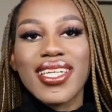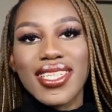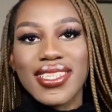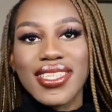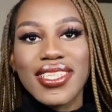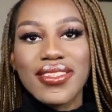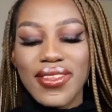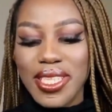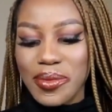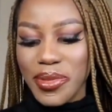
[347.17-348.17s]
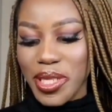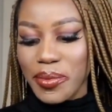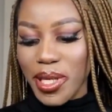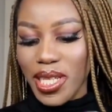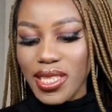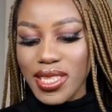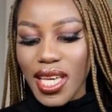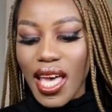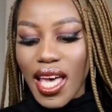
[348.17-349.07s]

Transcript: Yes, it's face and body paint.